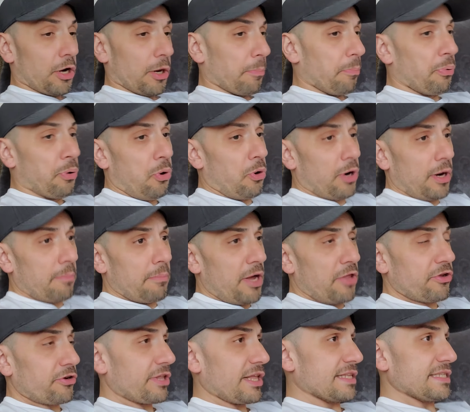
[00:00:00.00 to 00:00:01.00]
poor
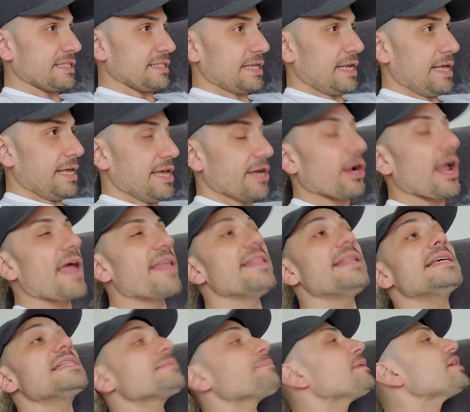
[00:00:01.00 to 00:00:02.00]
mother that's sitting here, and
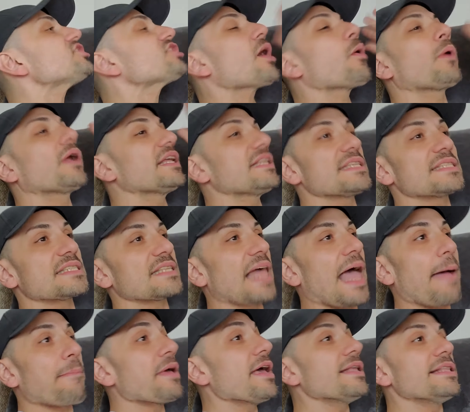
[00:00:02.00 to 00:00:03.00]
this bitch I wanted to
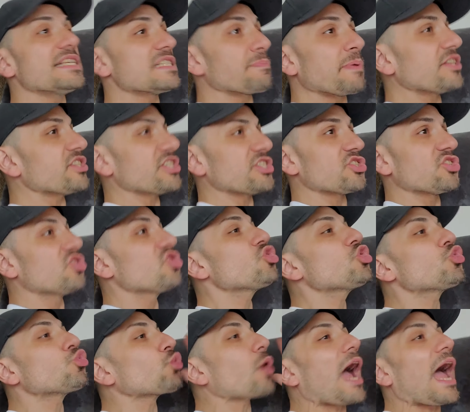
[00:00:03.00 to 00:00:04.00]
slap. This bitch is
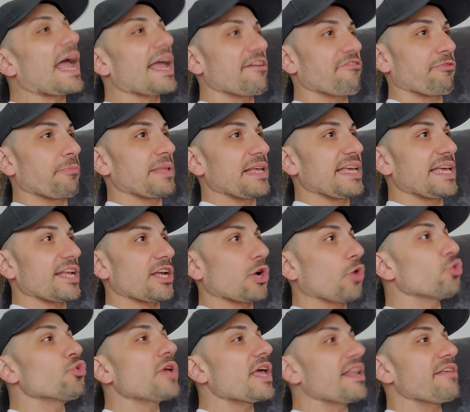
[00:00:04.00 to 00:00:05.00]
crying from the get-go.
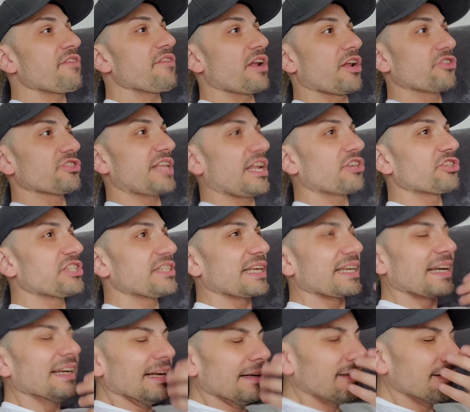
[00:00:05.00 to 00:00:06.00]
You can't even understand her. She's like,
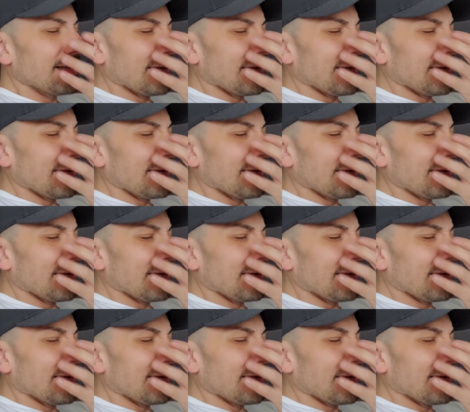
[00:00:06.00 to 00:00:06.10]
bitch,